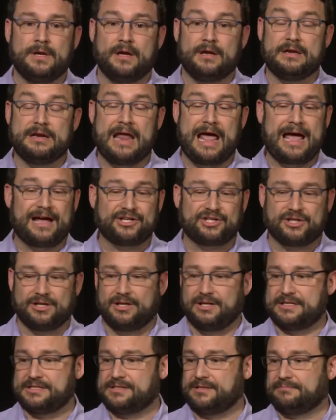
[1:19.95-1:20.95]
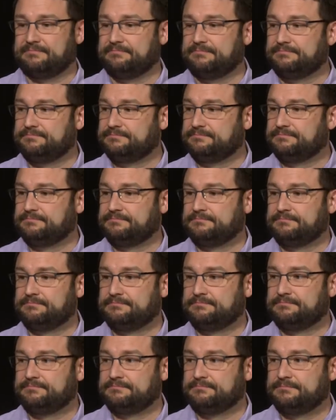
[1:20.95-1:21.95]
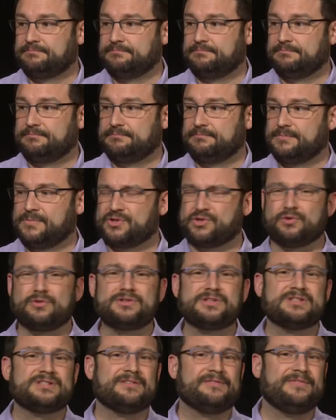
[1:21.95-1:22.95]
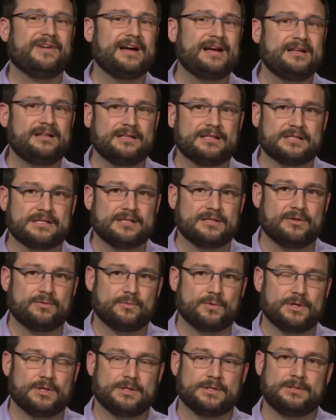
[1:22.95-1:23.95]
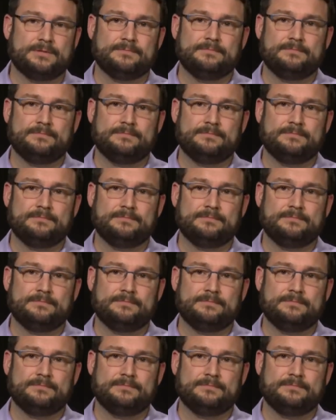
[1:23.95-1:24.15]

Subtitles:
nationalism, sources of violence in the world.